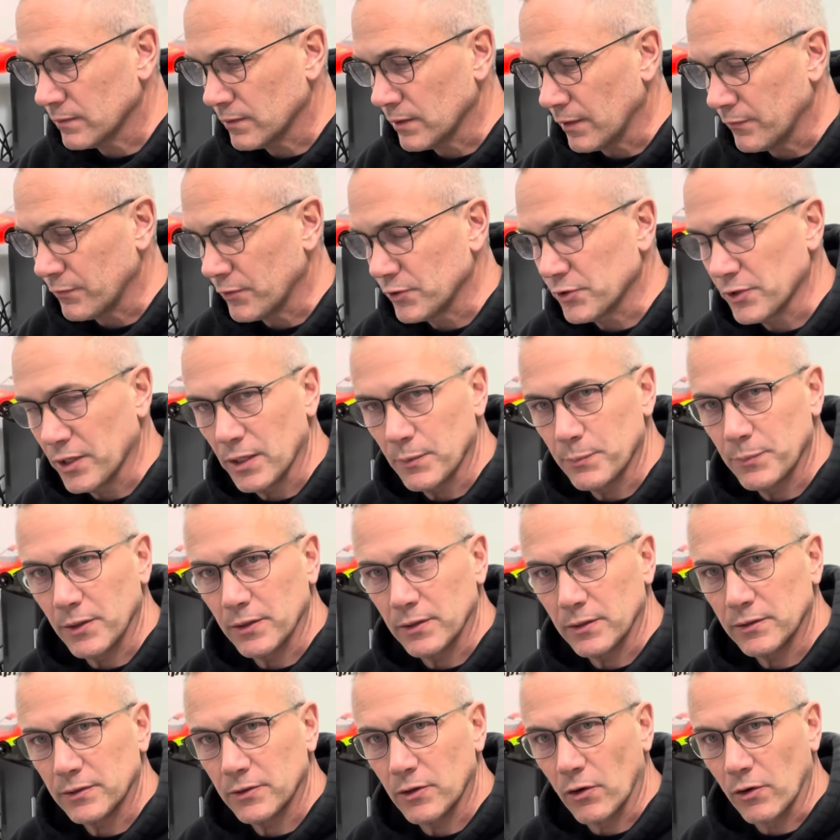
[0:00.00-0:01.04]
if you're trying to
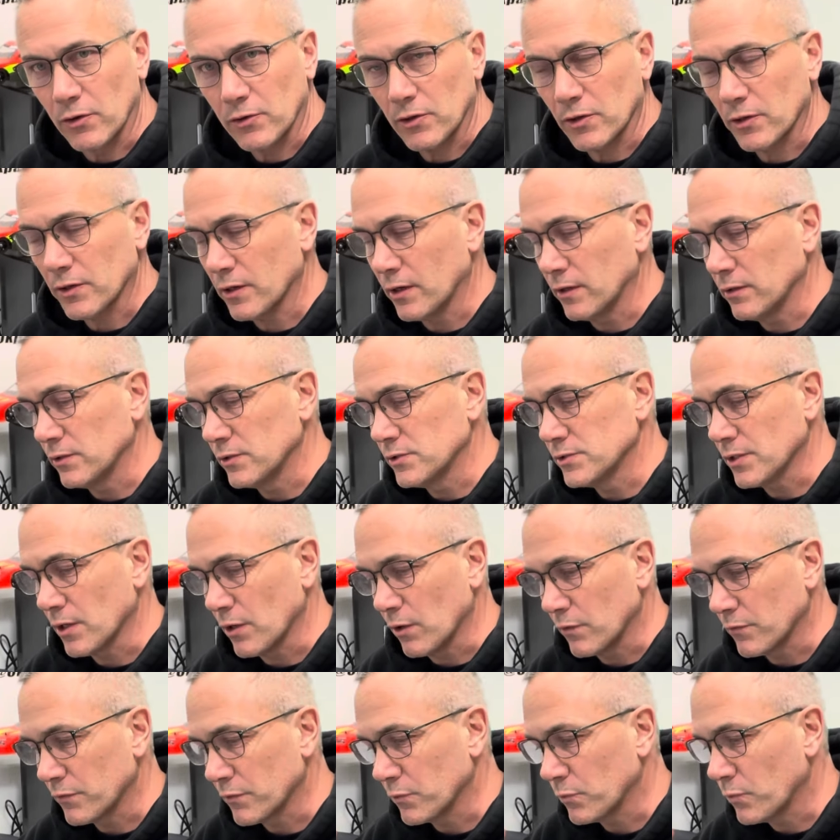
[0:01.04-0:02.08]
put darker colors
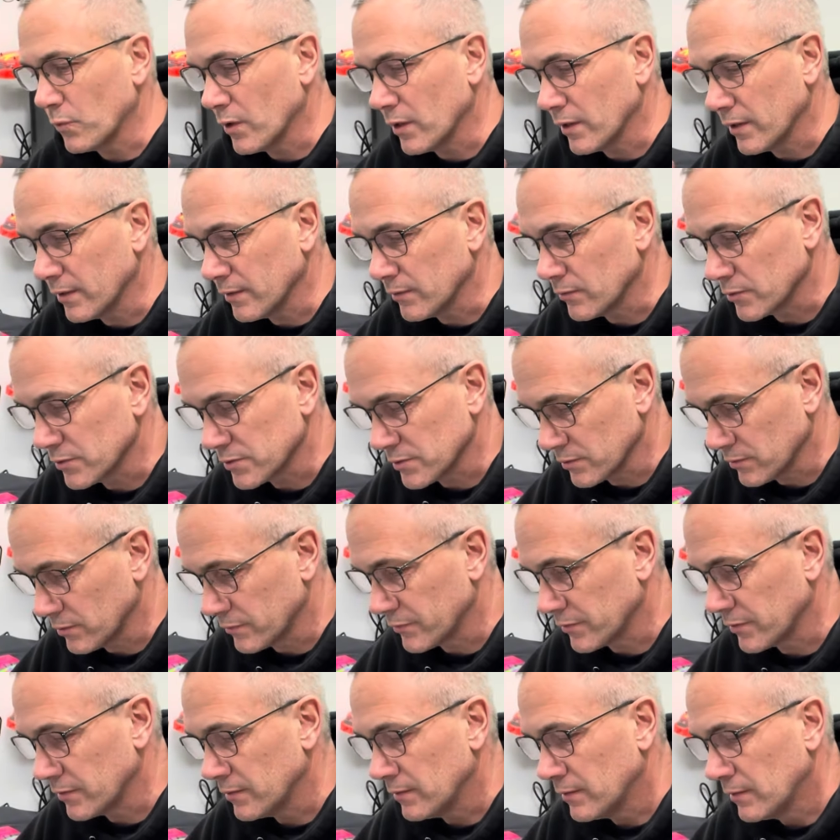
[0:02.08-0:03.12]
over white or
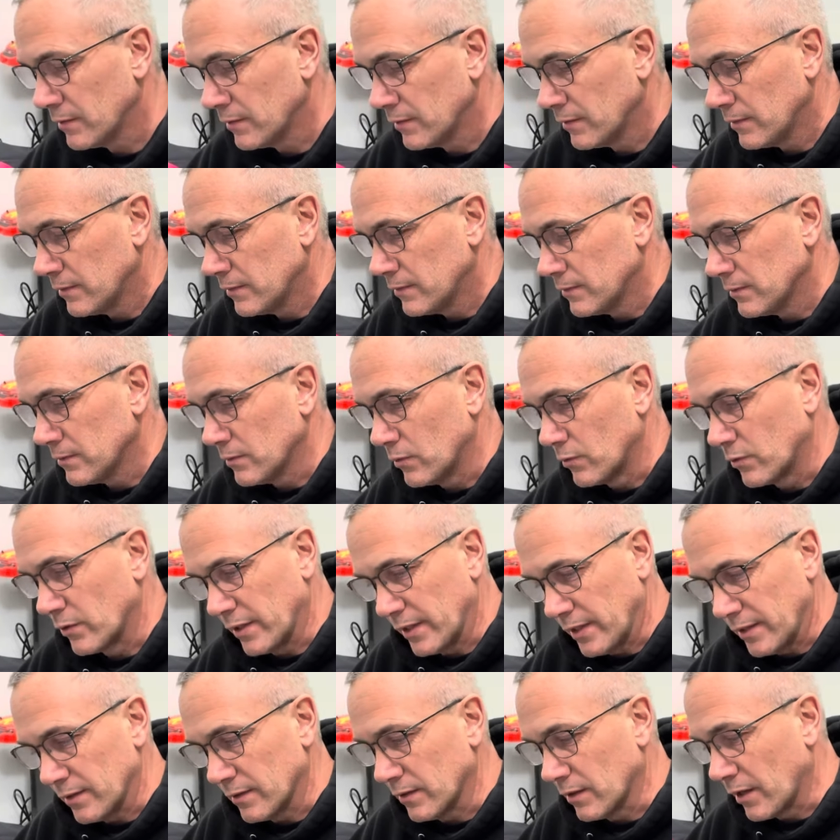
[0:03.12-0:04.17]
silver or
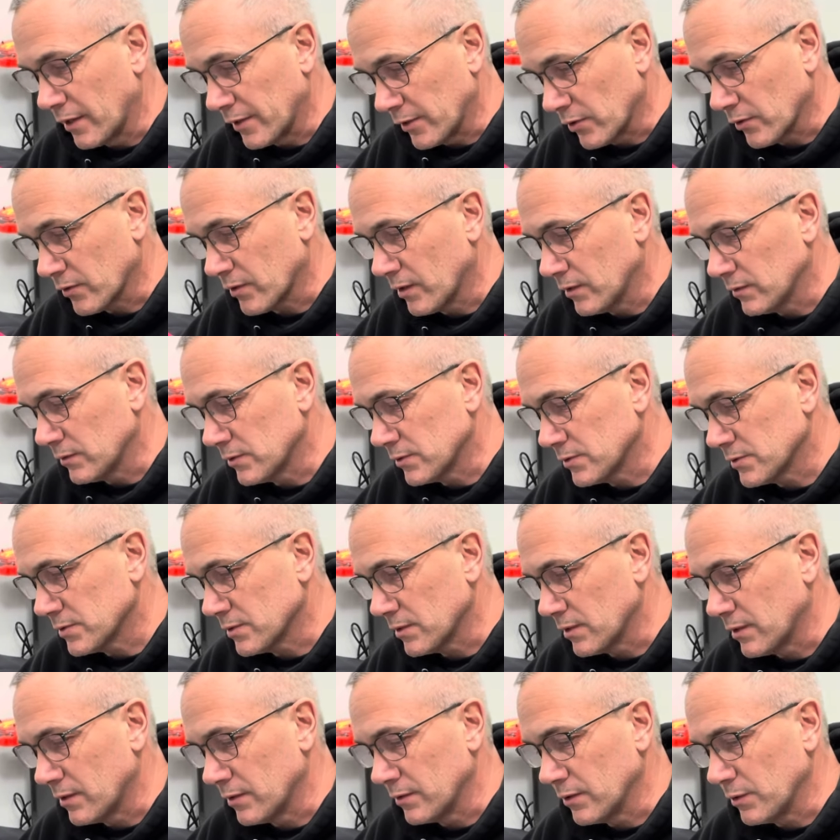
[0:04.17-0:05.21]
any lighter colors,
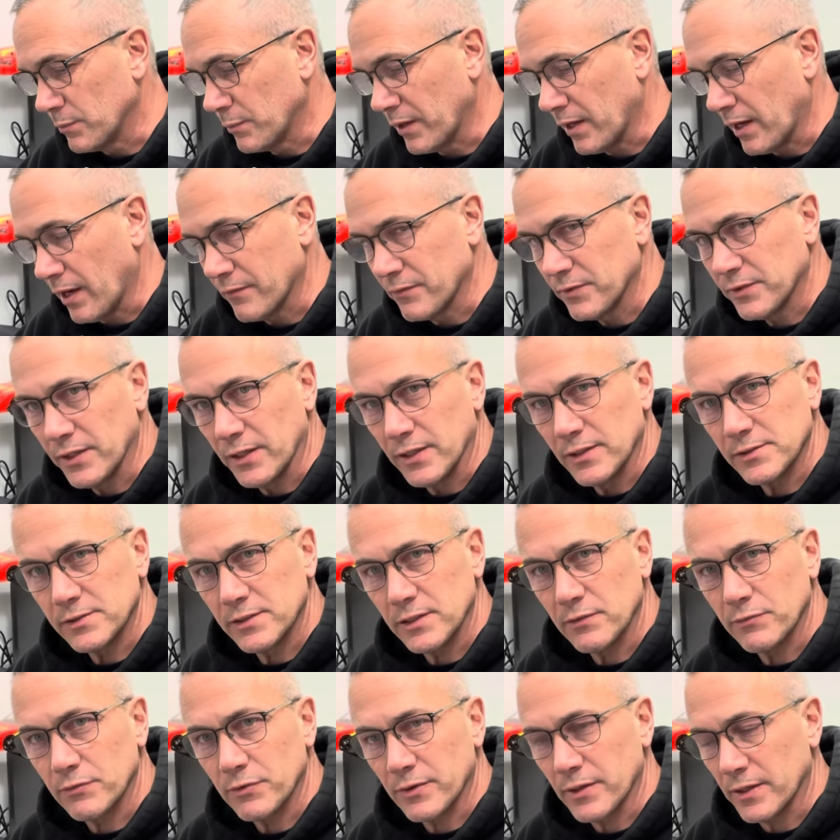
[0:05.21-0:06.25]
you may have a
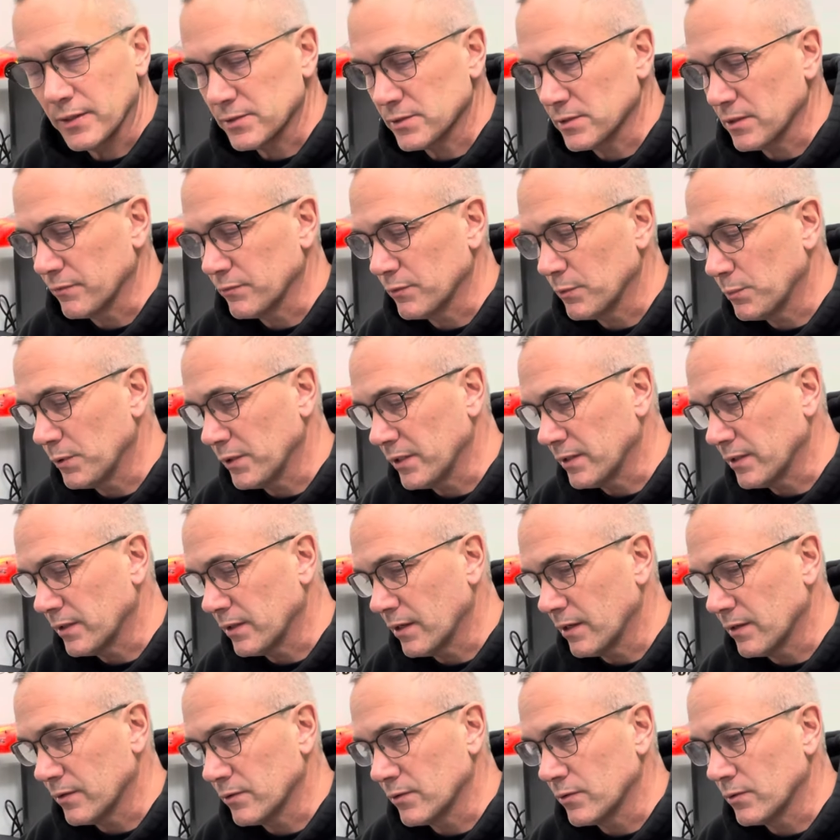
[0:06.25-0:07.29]
tendency for that stuff to bleed
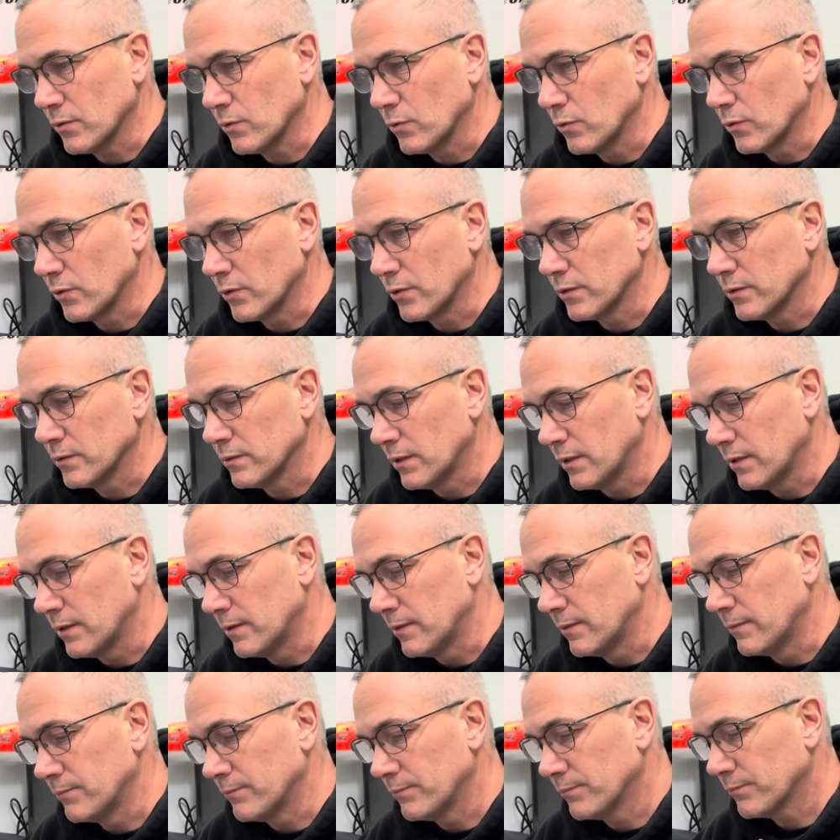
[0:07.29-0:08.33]
together,
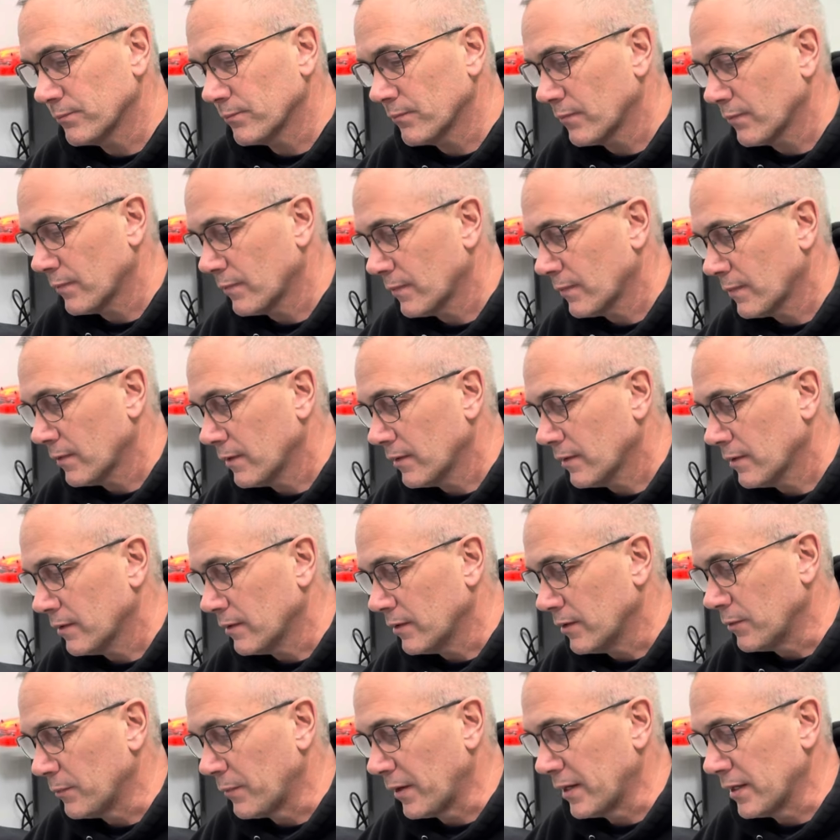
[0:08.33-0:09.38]
or
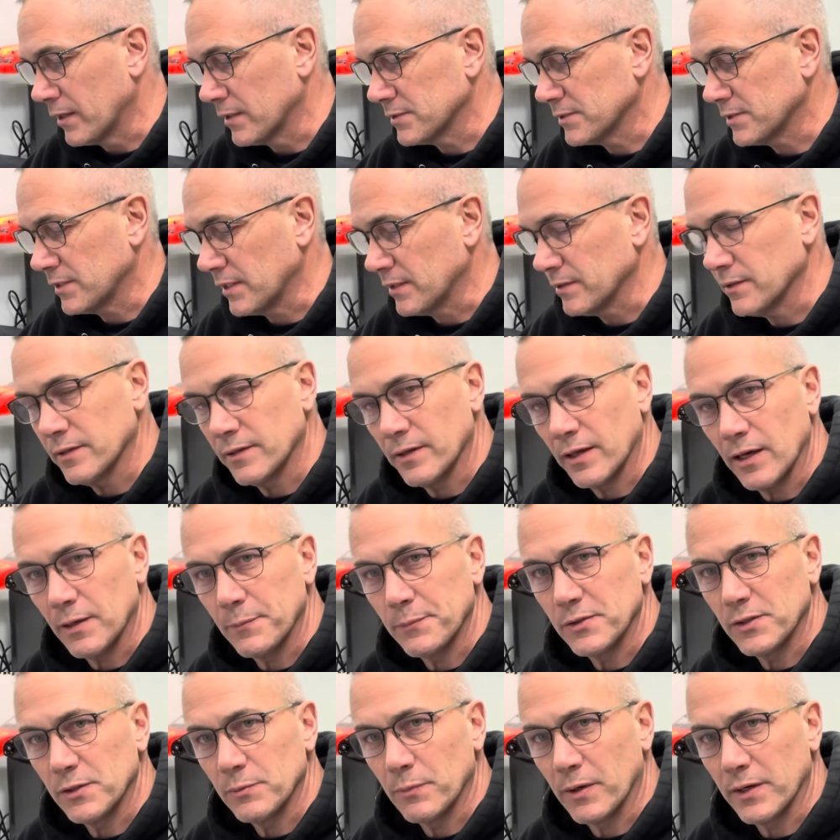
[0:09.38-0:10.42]
you may not see it today,
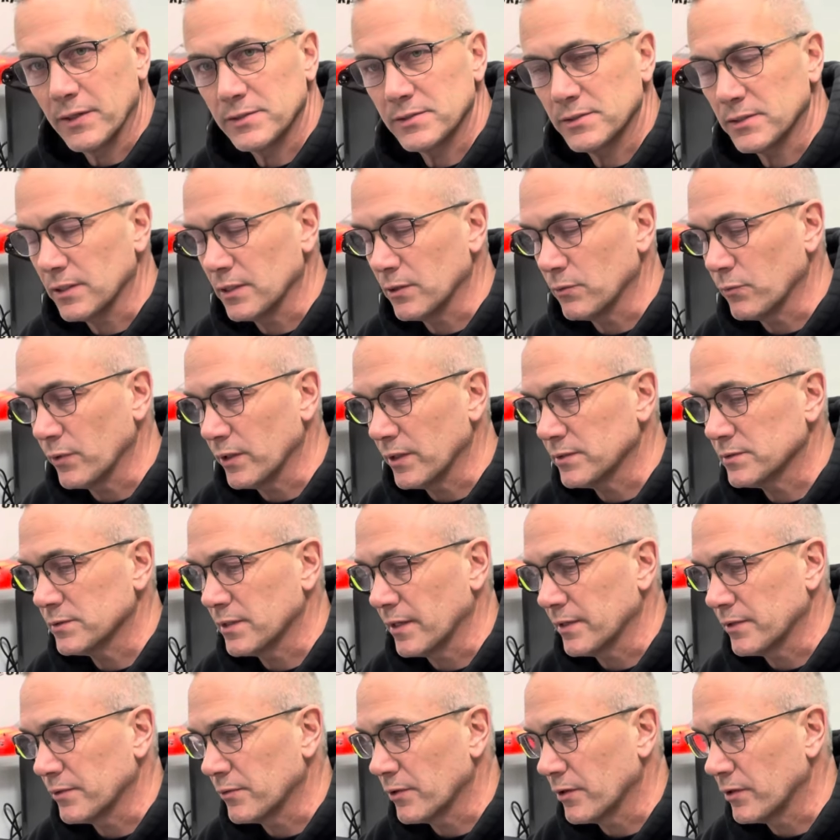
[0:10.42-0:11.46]
but you might see it weeks
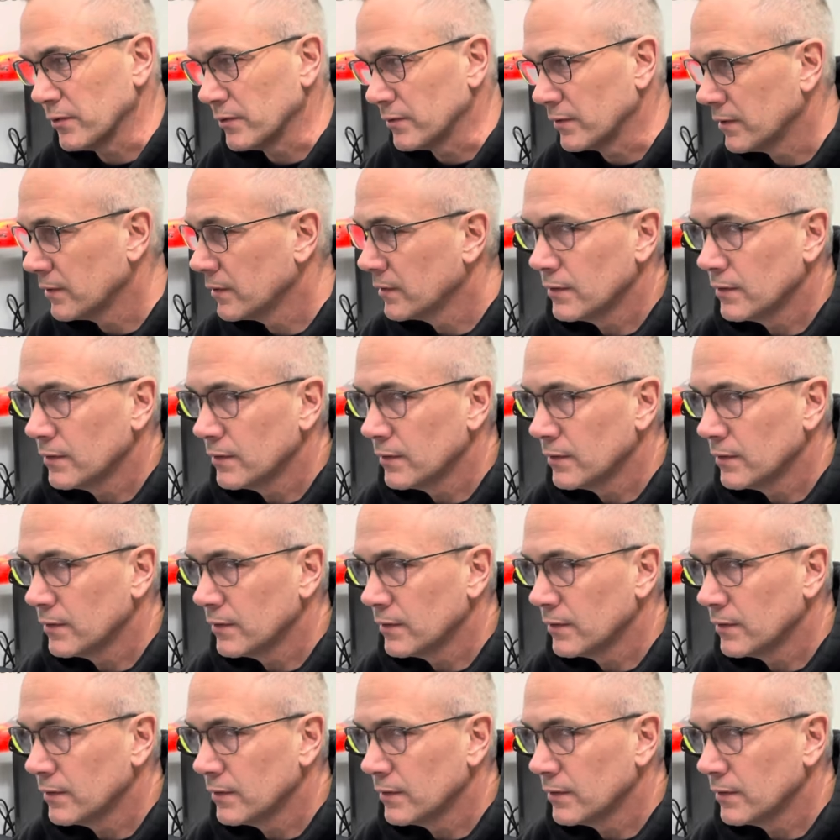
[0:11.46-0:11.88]
down the road.